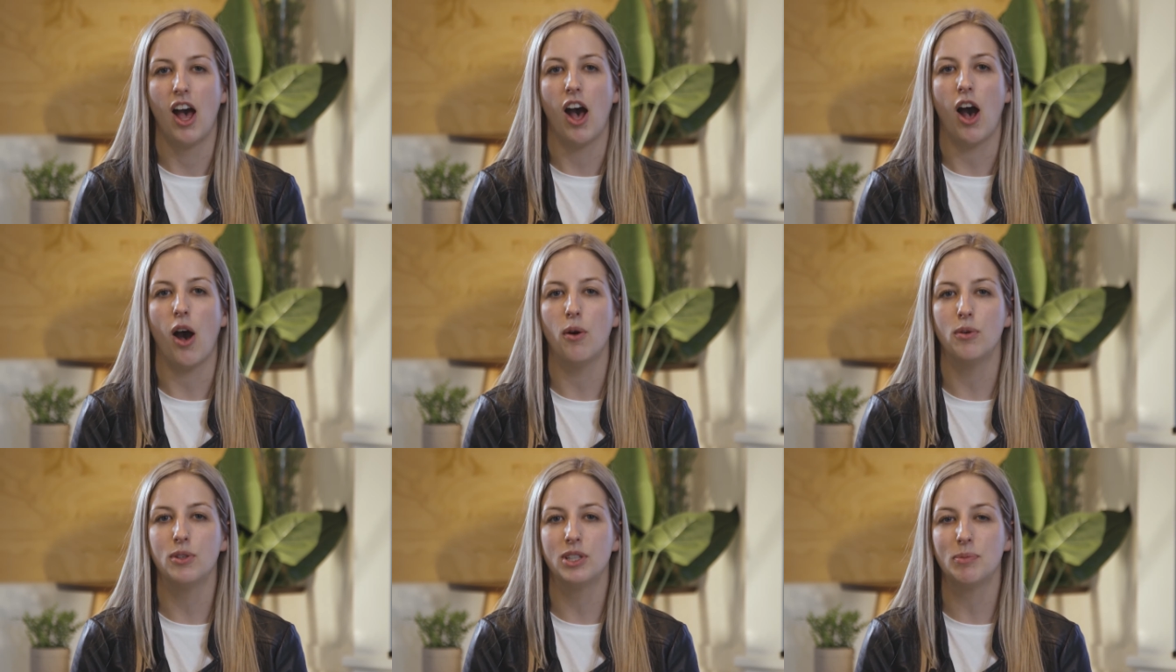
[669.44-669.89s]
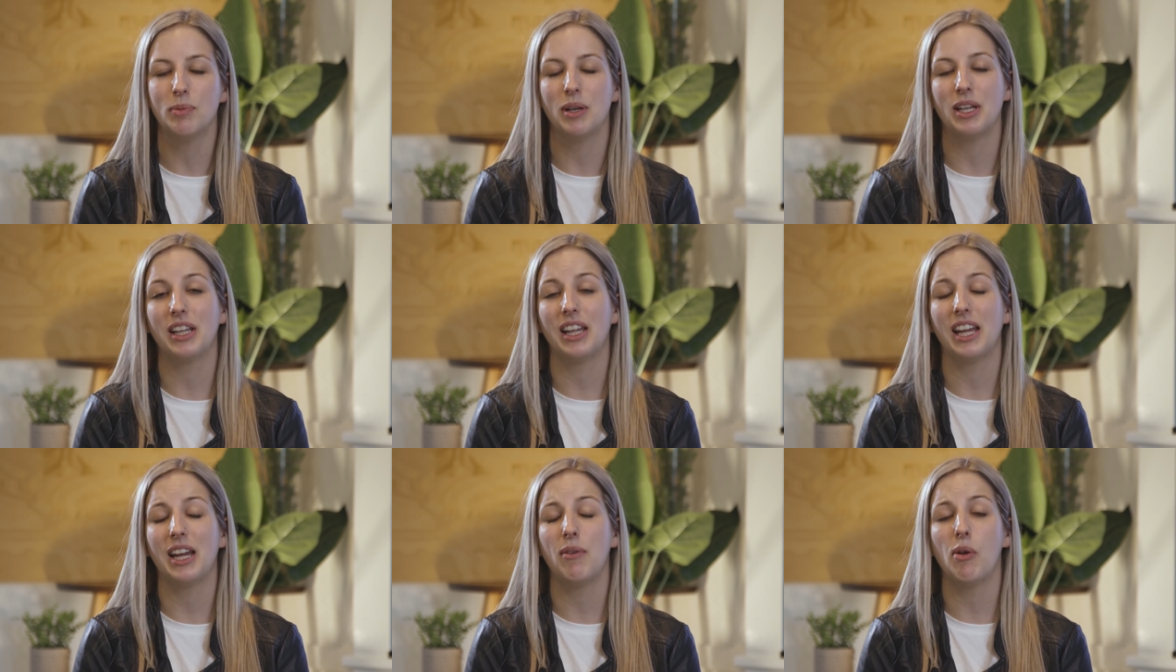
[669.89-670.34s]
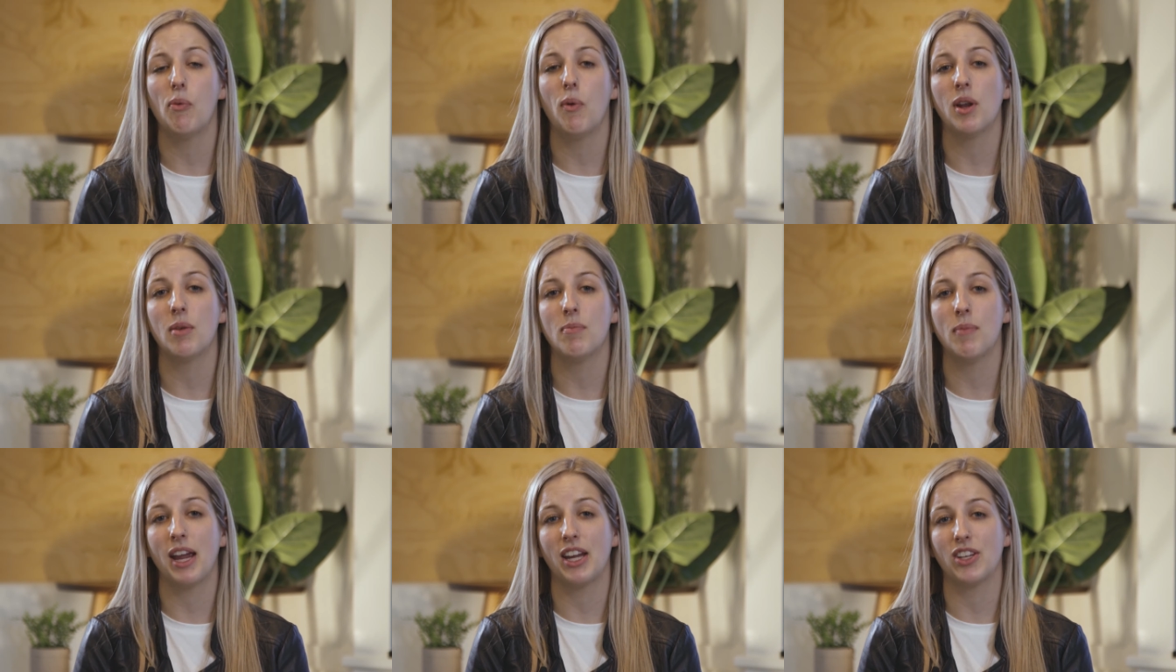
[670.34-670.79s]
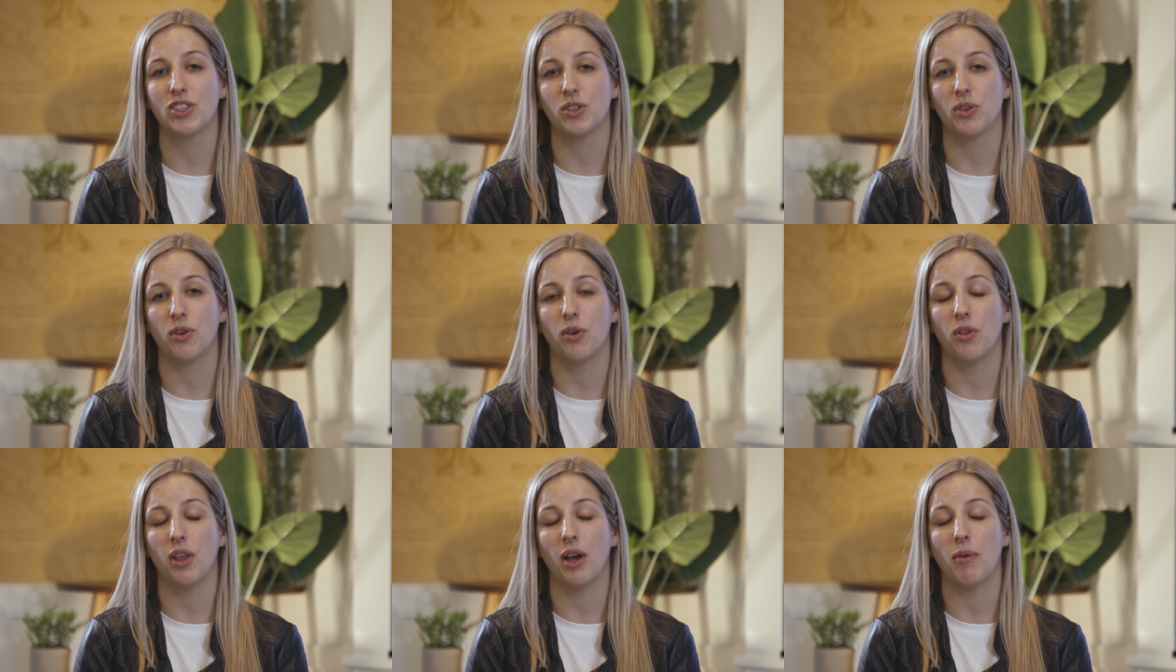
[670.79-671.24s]
Ultimately, we want to make
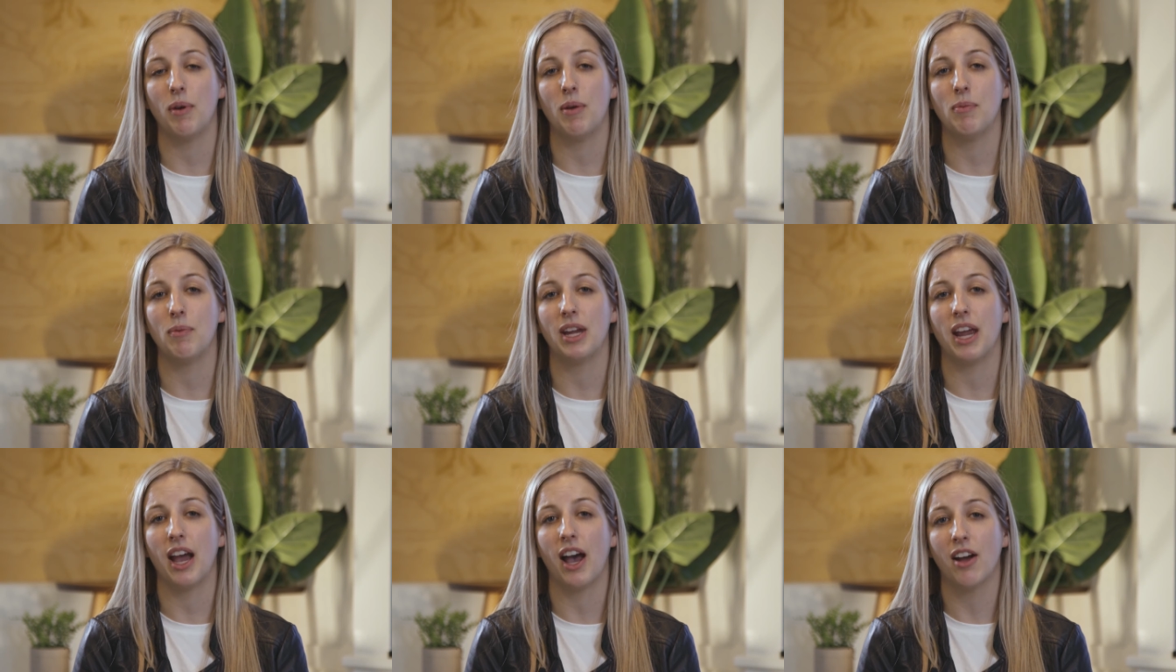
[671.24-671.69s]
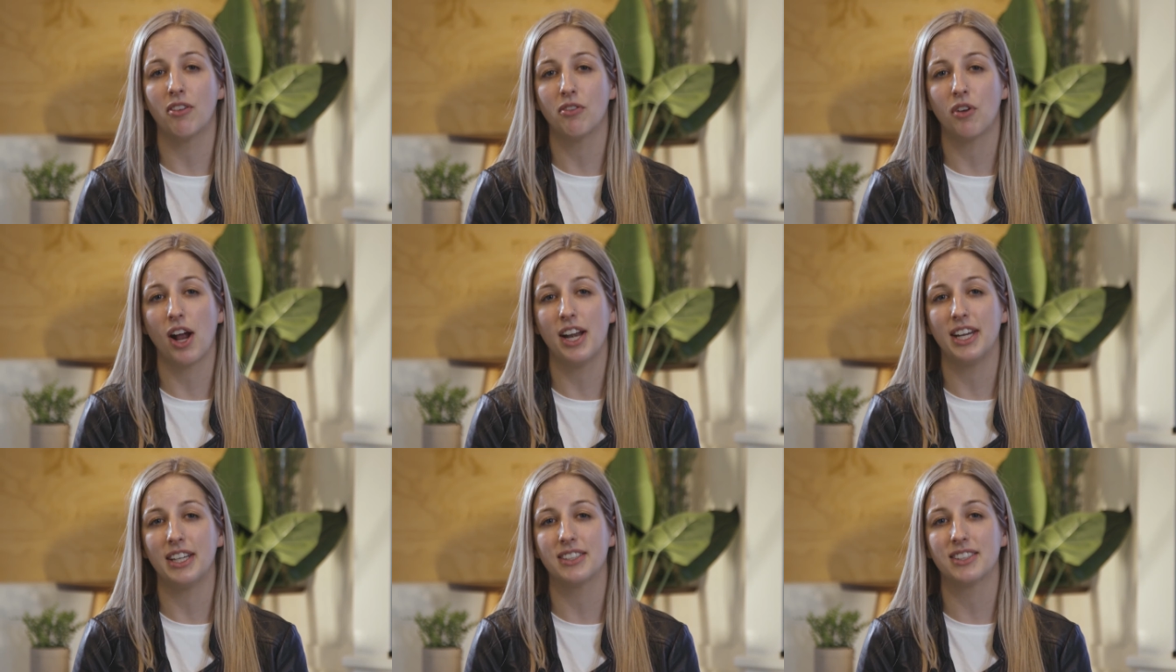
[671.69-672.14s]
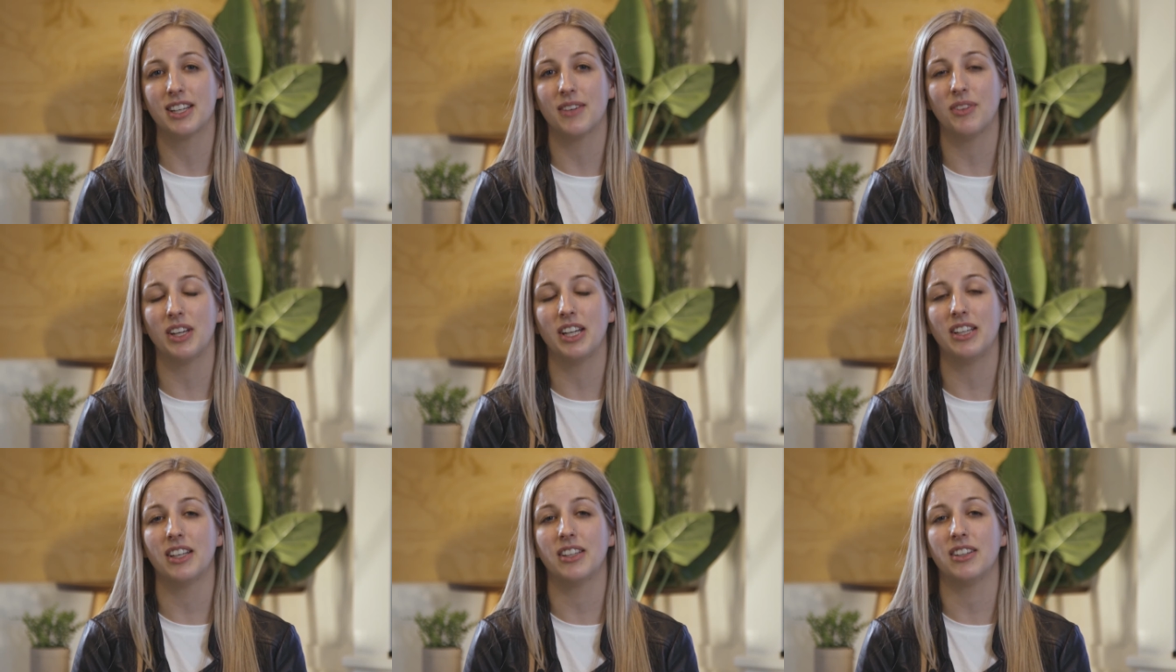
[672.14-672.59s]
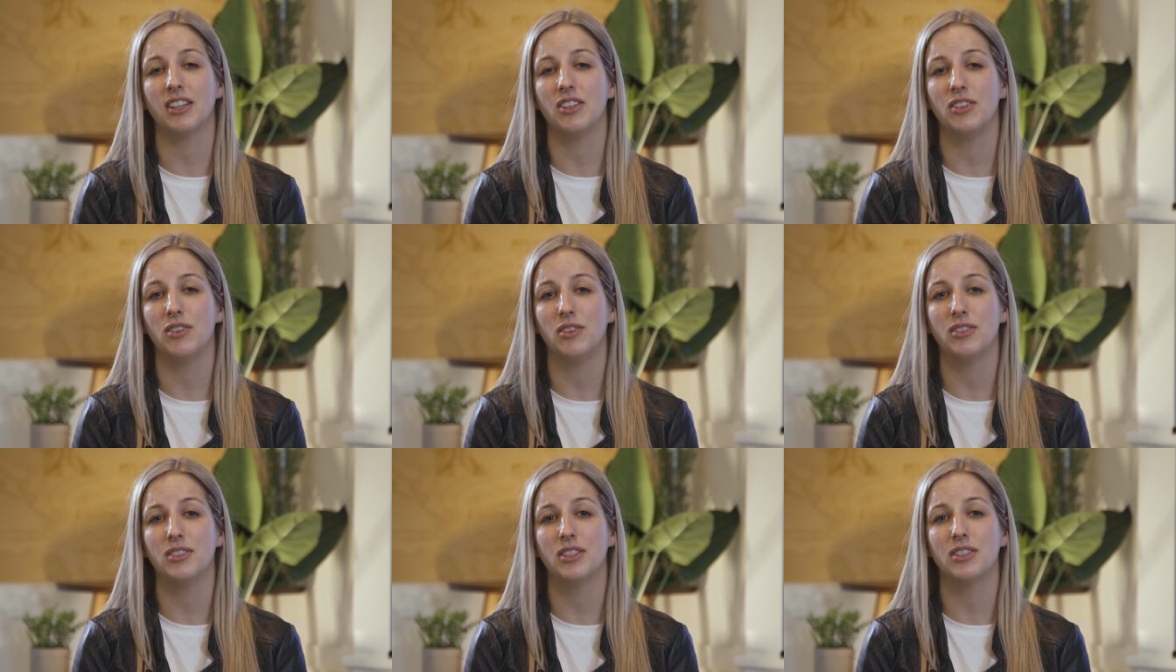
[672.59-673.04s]
sure that when we are writing something that the
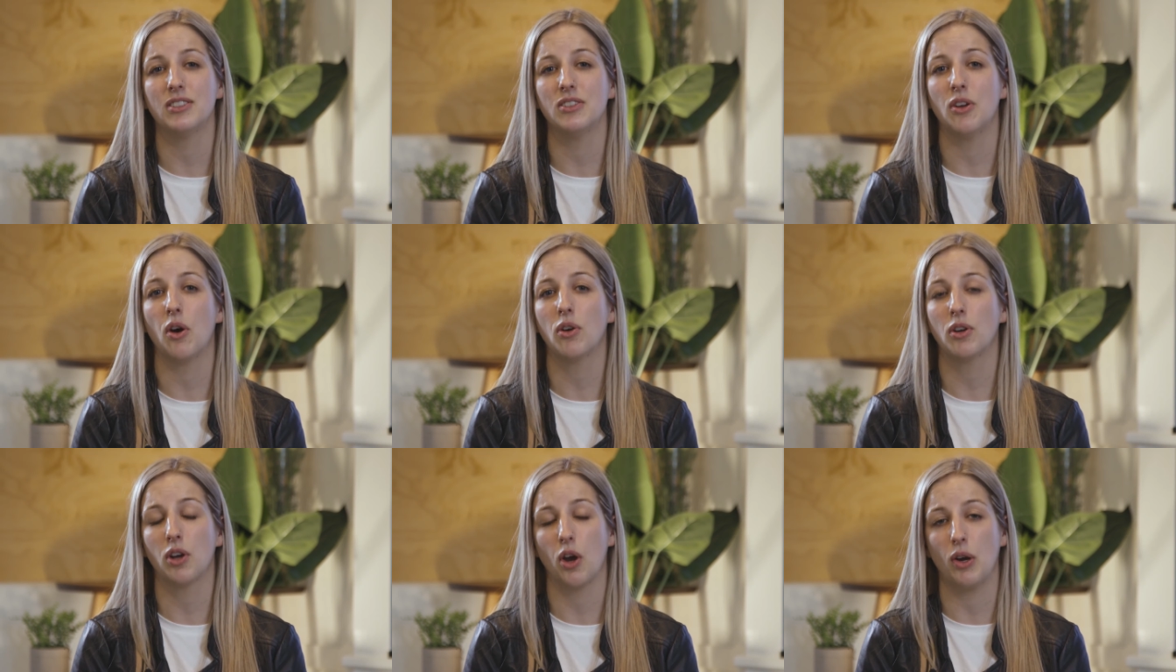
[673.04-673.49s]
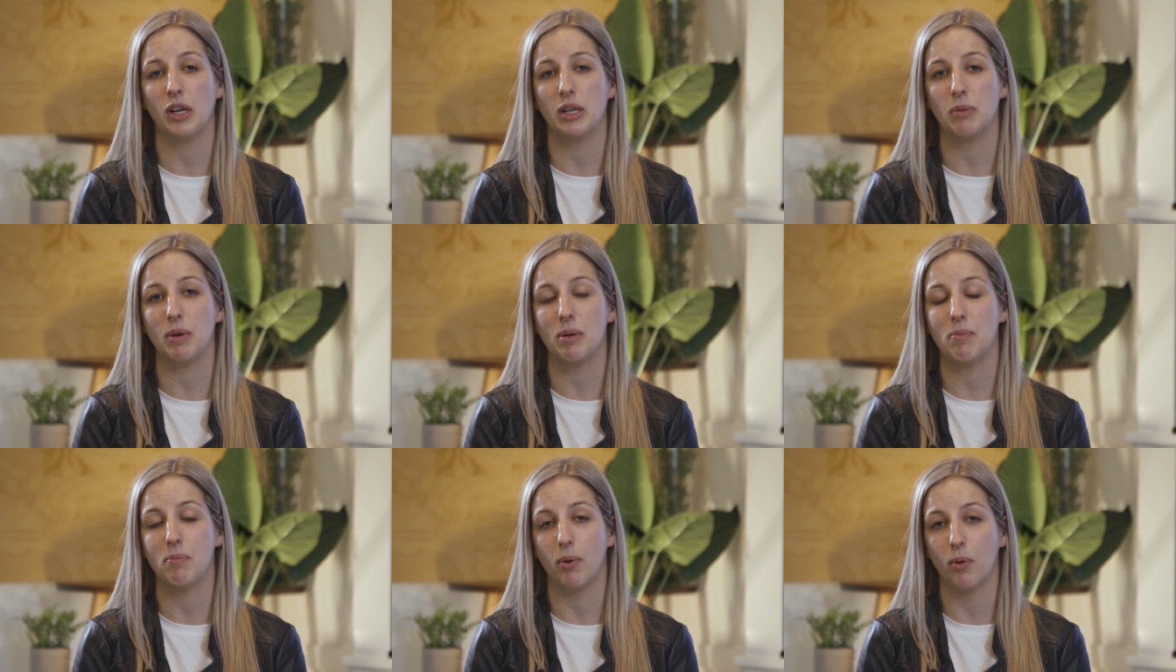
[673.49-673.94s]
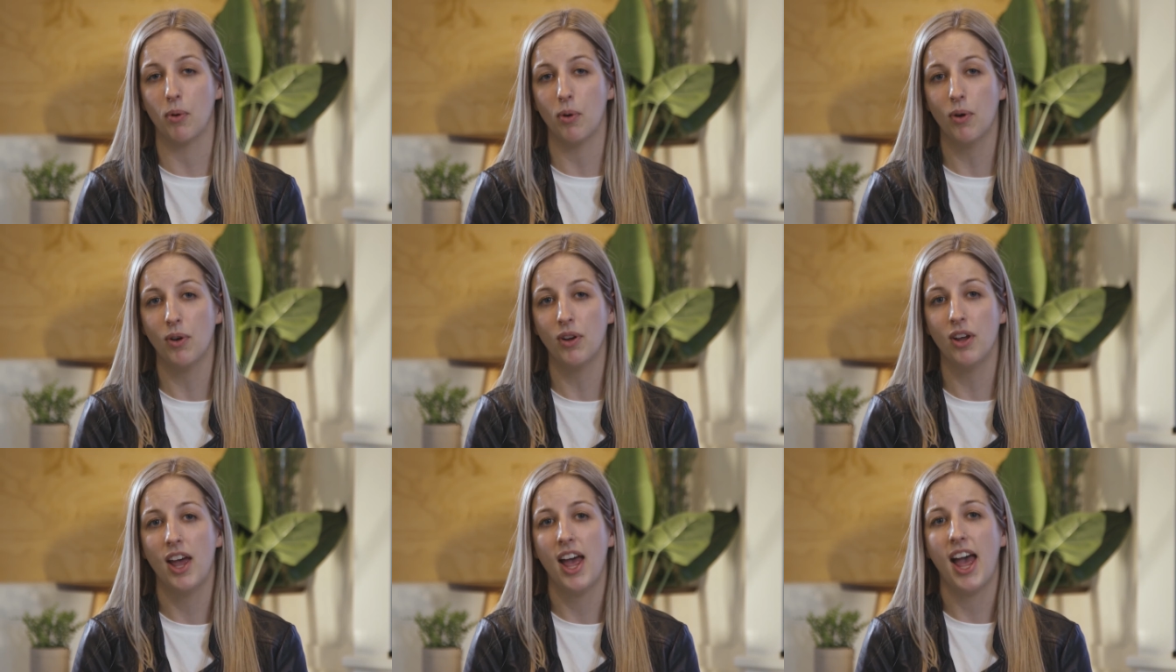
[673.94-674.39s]
user's not going to be bored